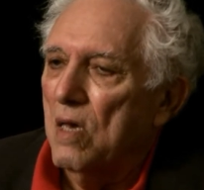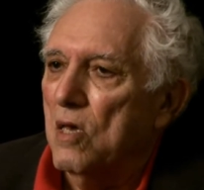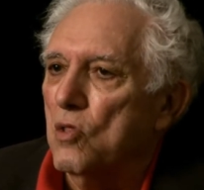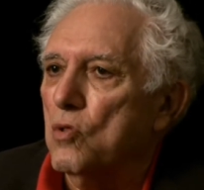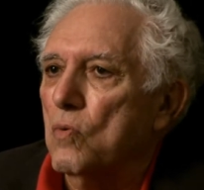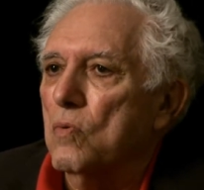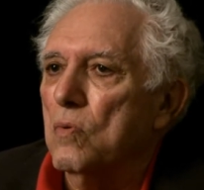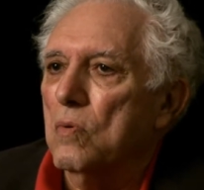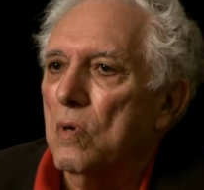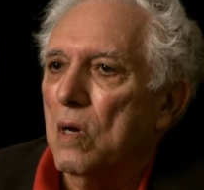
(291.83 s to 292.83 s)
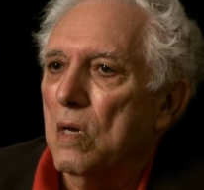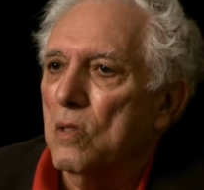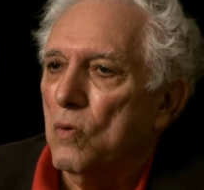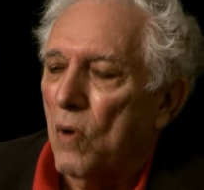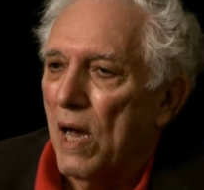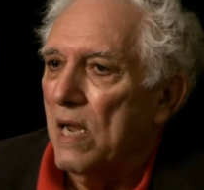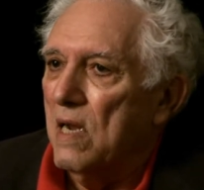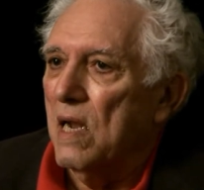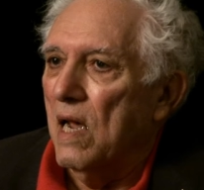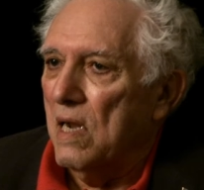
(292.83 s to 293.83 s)
into
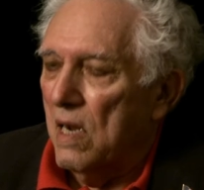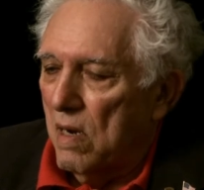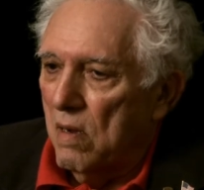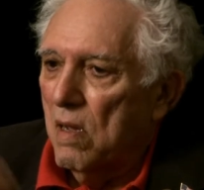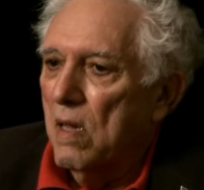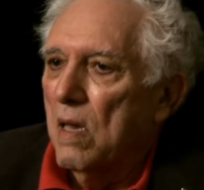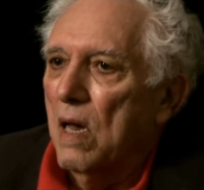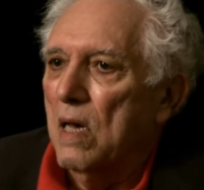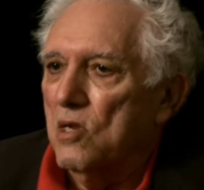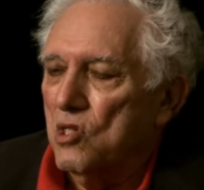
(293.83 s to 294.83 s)
Holland and